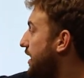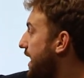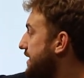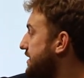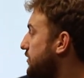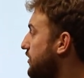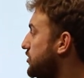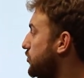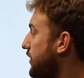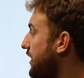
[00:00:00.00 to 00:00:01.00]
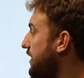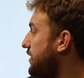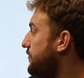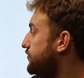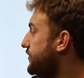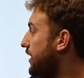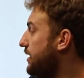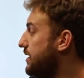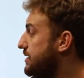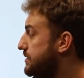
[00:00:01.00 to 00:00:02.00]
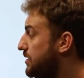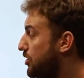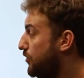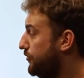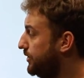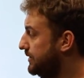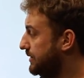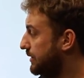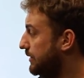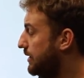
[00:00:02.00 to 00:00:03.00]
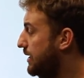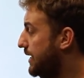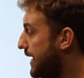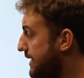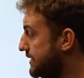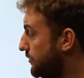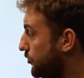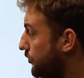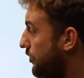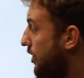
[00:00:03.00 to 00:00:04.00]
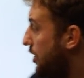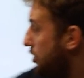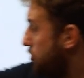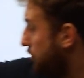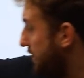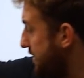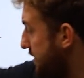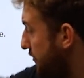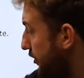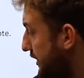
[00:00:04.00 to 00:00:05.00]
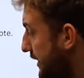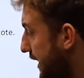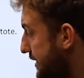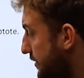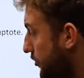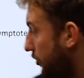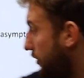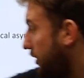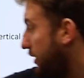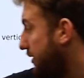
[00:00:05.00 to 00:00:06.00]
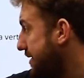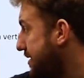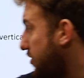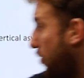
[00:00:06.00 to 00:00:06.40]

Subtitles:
x equals to a is a vertical asymptote. So this is the vertical asymptote, this is the